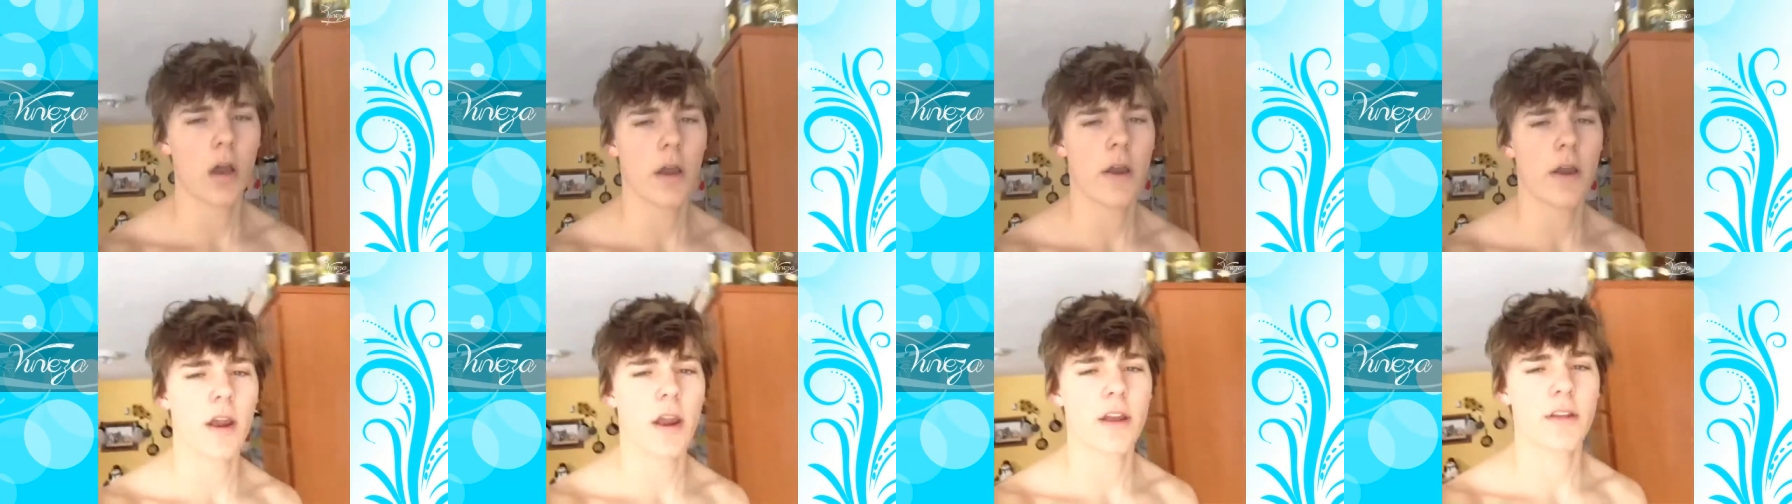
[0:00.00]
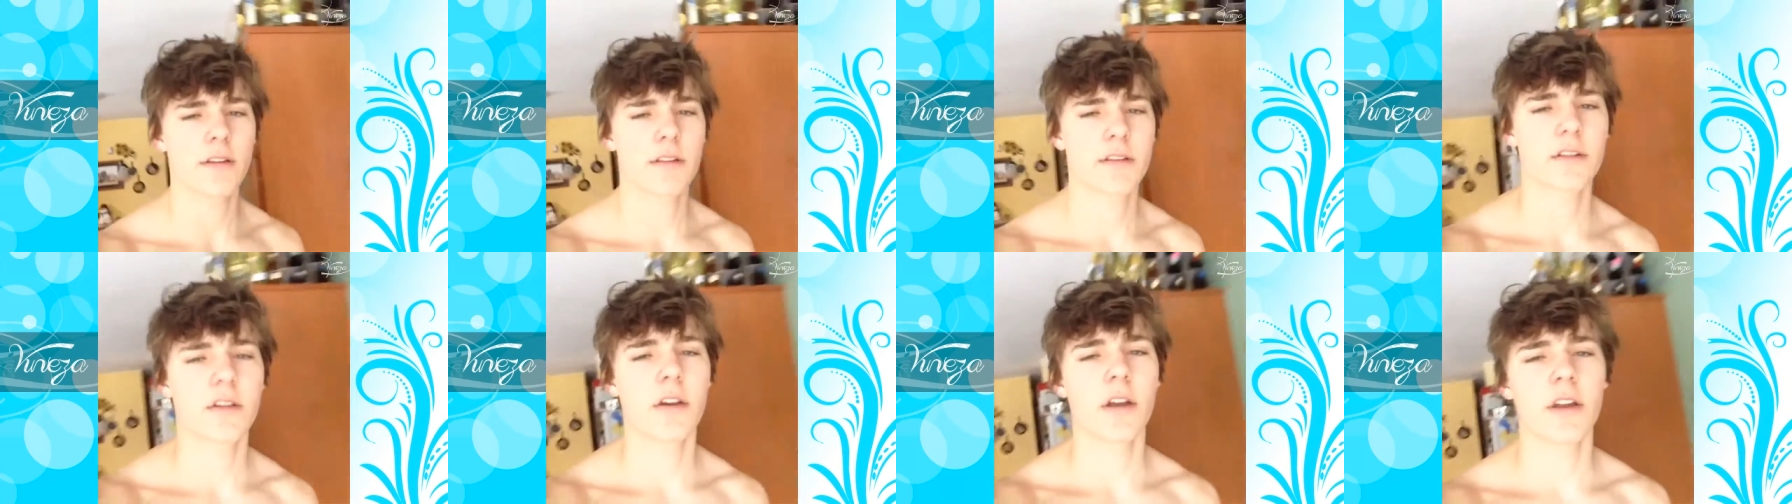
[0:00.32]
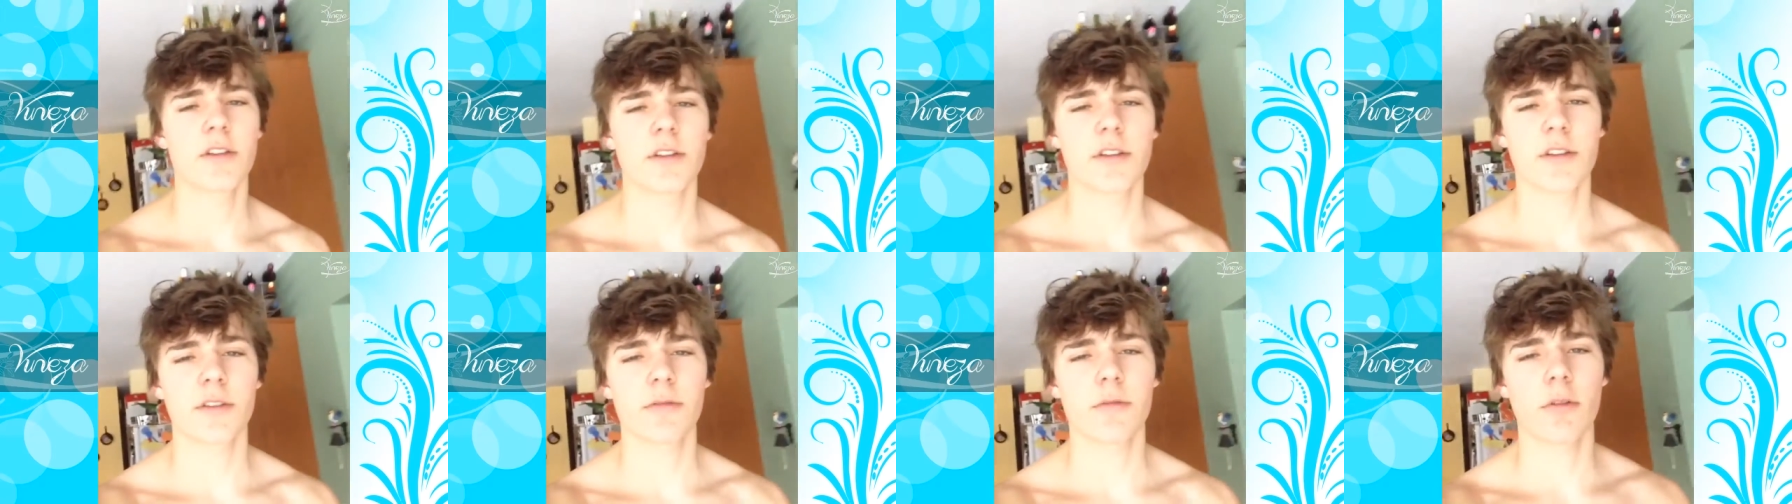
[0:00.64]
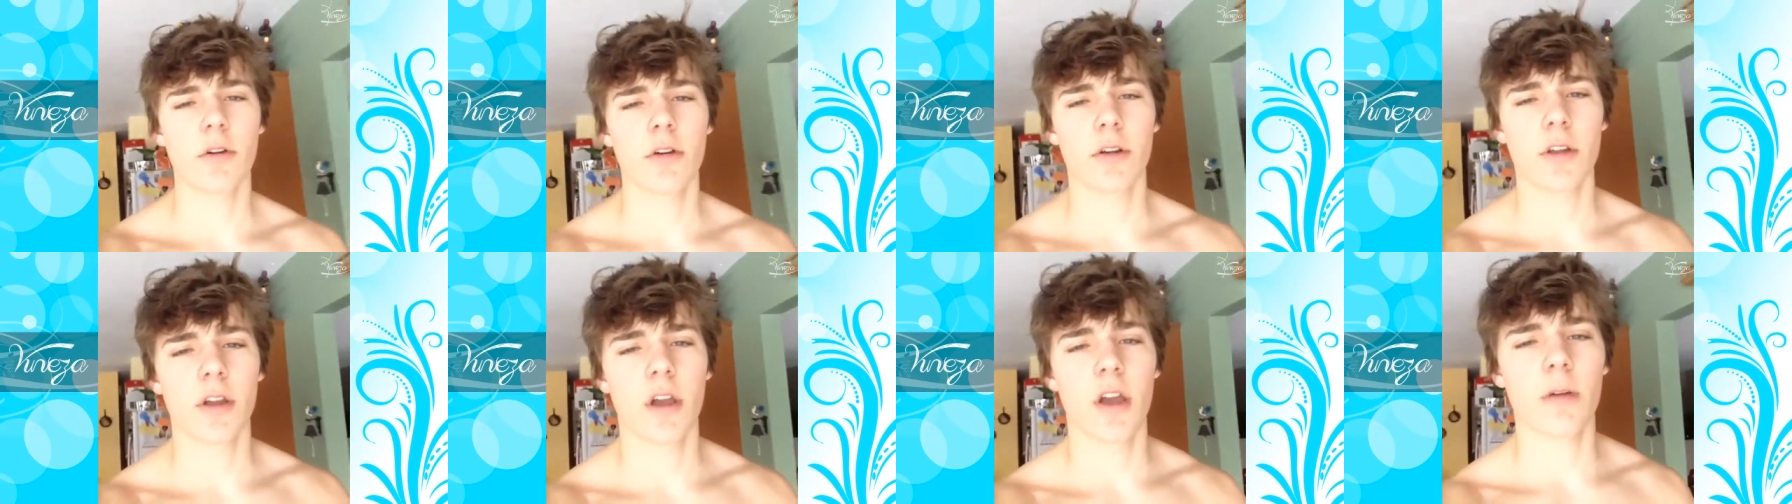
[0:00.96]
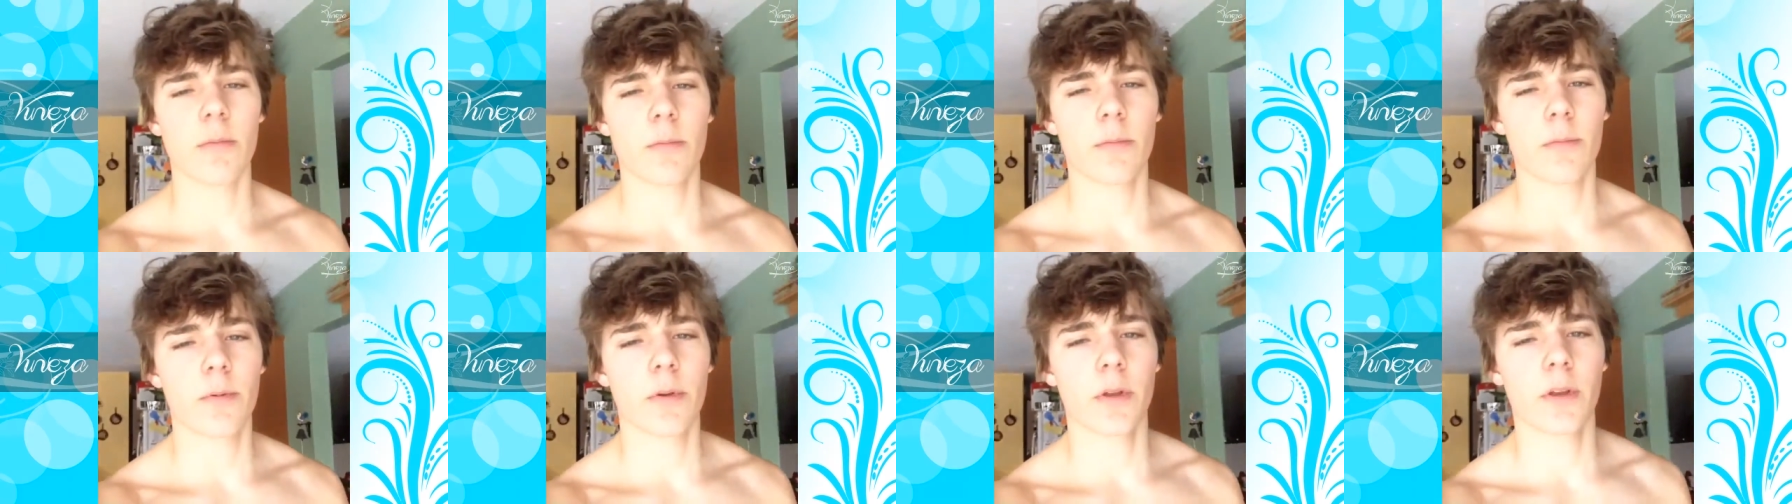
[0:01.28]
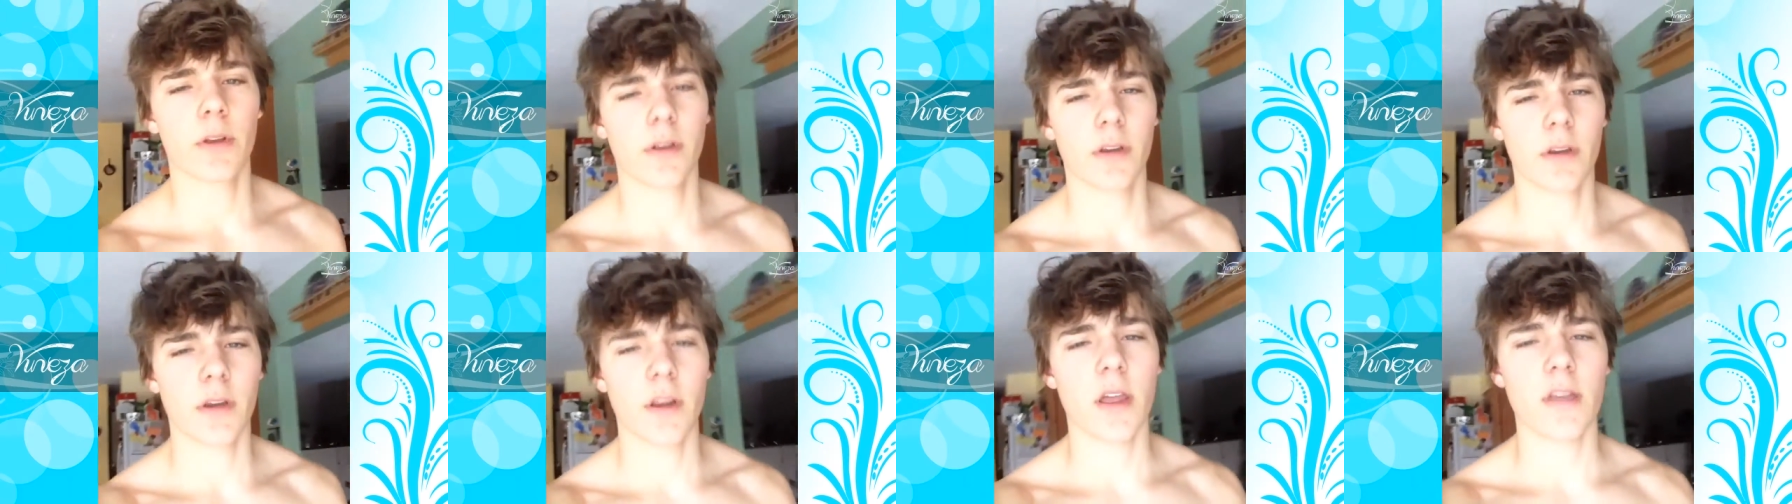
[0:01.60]
Alright, so I just woke up,
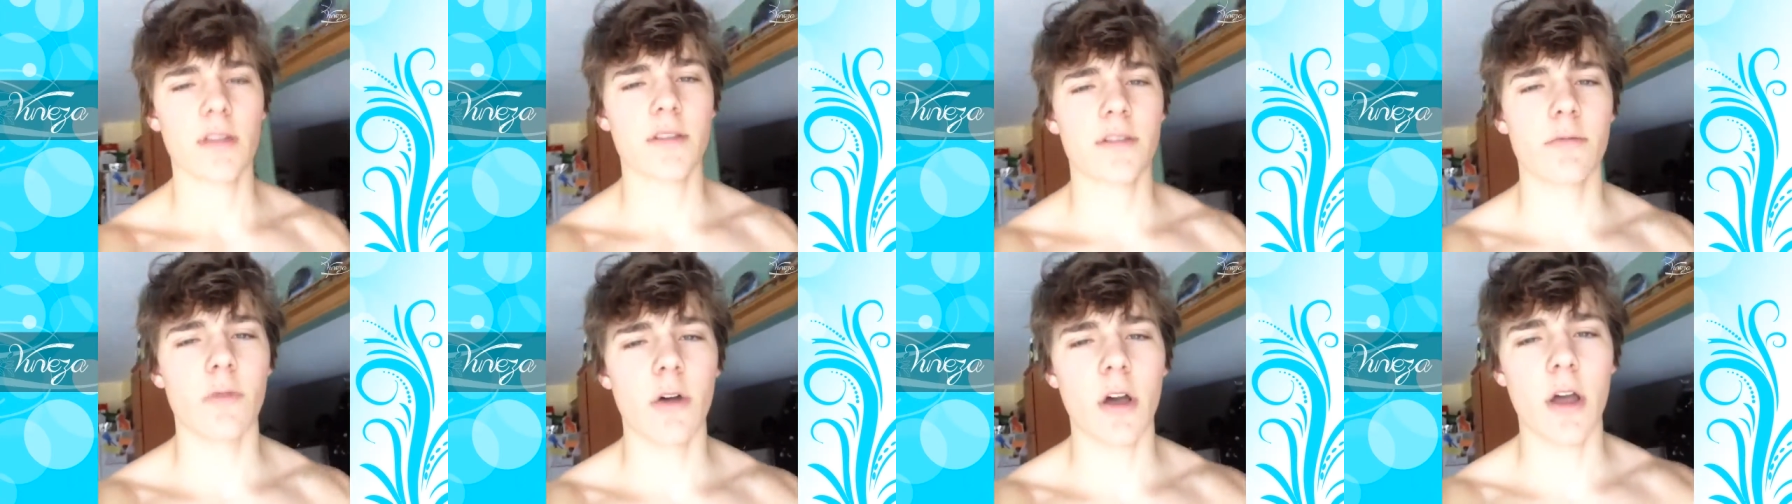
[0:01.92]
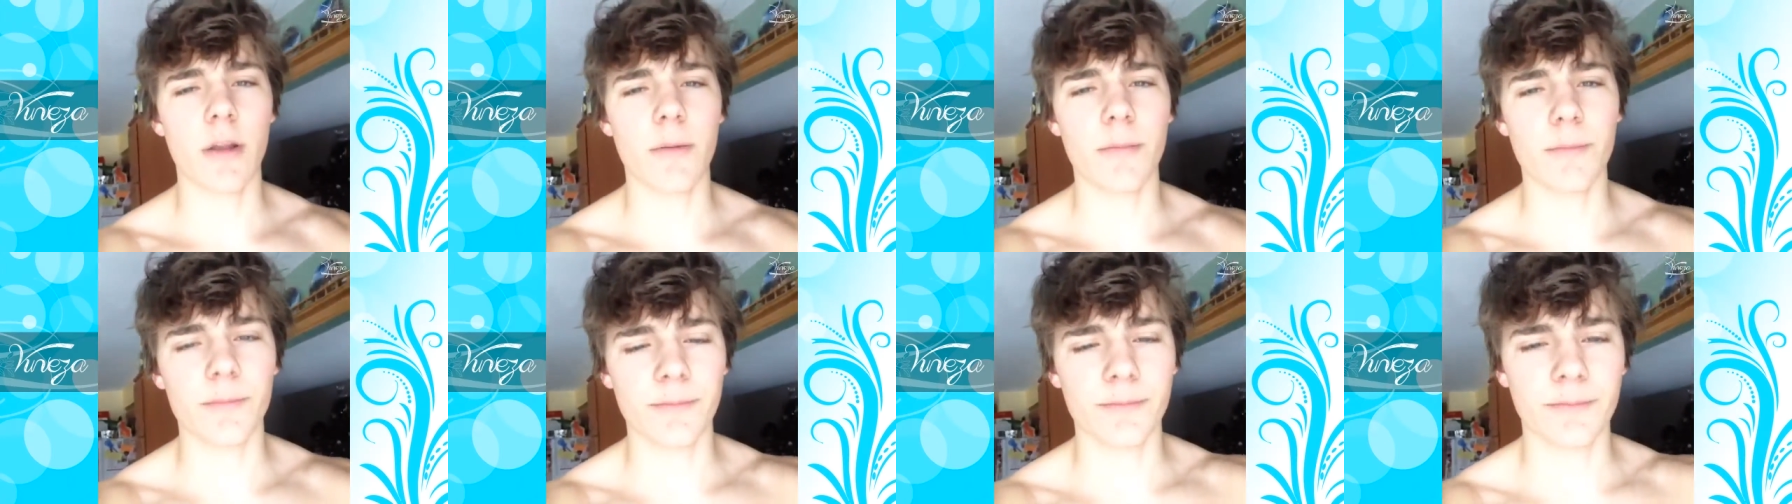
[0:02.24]
and guess what?